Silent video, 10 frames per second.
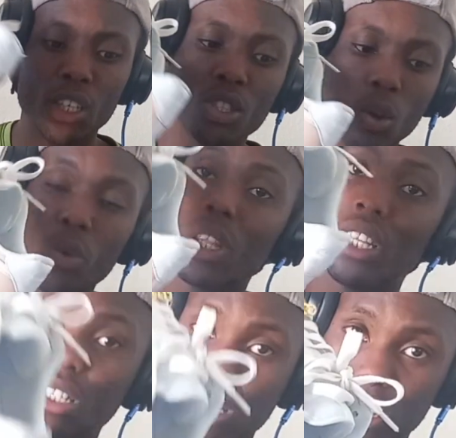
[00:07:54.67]
So
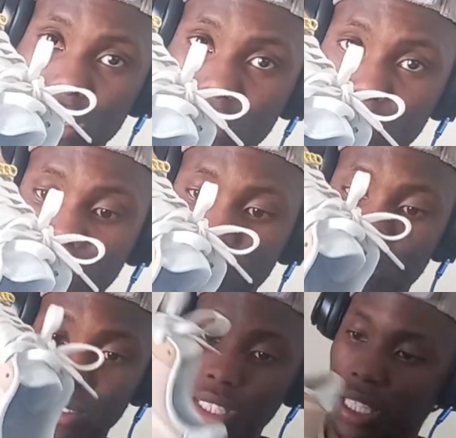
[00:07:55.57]
this
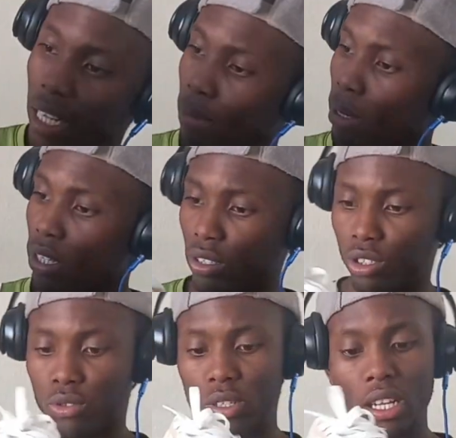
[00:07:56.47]
is an amazing
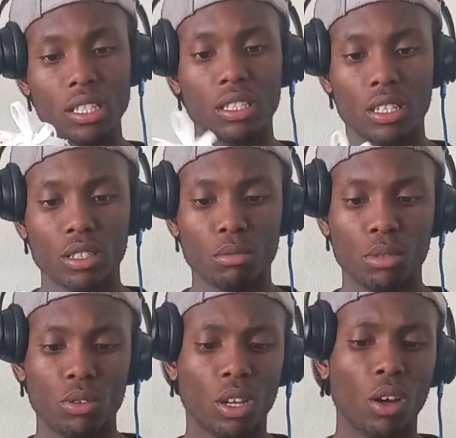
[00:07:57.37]
shoe, ladies and
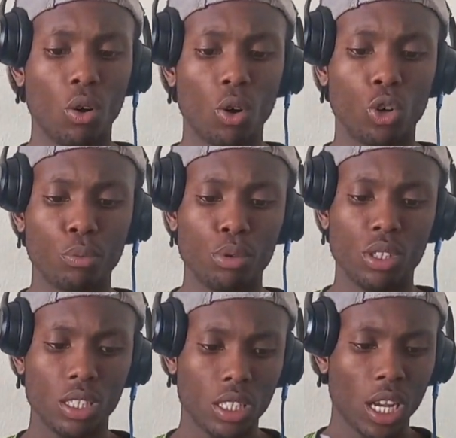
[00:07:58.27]
gentlemen. You can go copy you
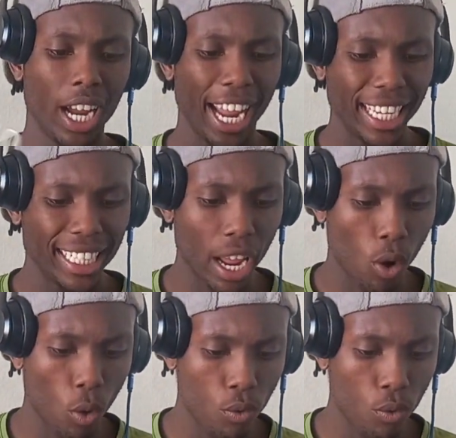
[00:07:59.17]
these. They go